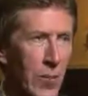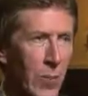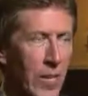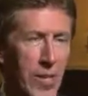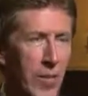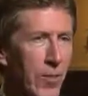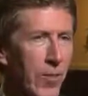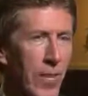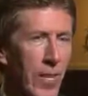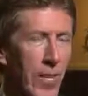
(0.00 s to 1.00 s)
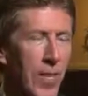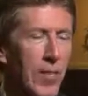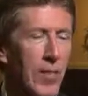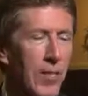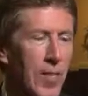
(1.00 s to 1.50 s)
It's what I do. It's
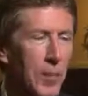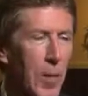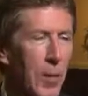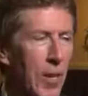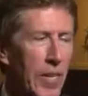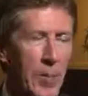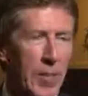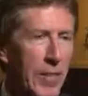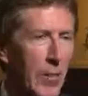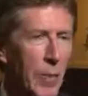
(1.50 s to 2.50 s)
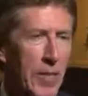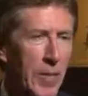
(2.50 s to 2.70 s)
so that people ask me that so many